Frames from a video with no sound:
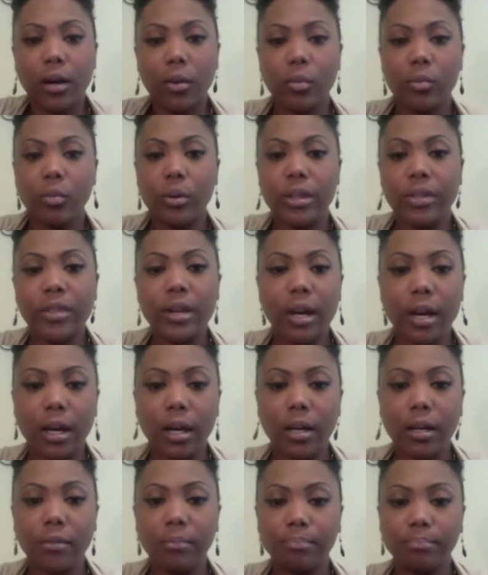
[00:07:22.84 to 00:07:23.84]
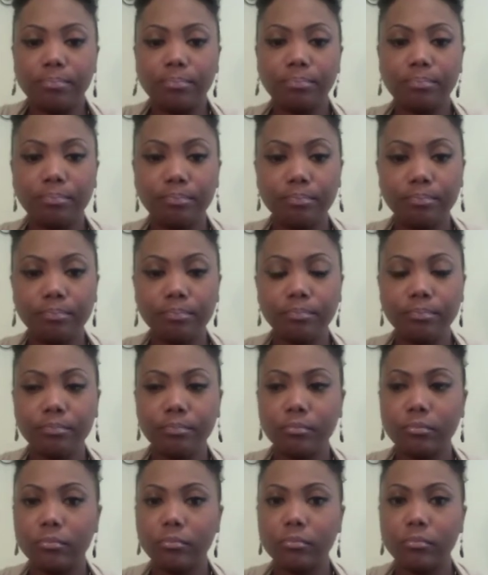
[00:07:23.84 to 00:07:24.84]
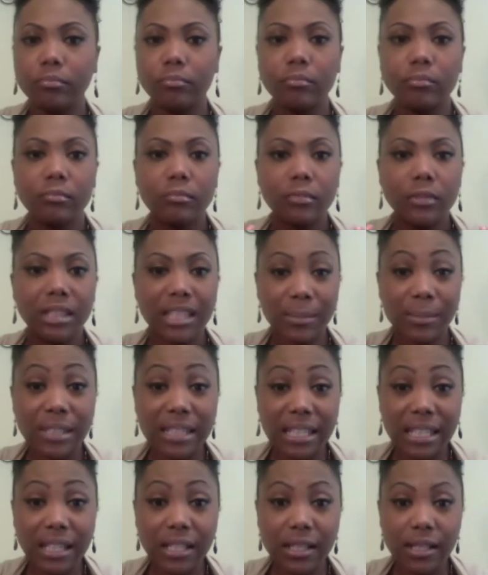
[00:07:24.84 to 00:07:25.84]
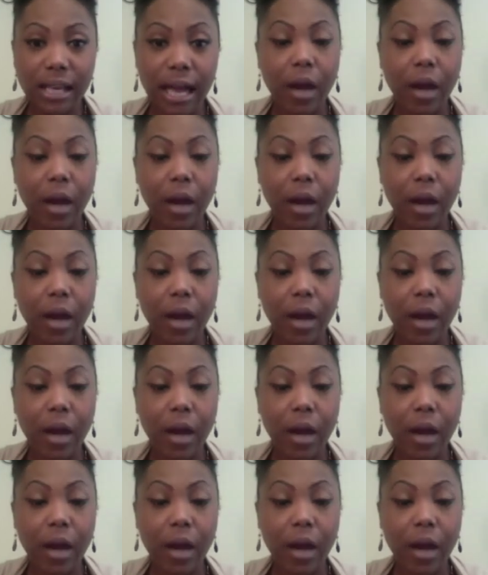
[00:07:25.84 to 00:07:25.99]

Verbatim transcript: with um lipsticks.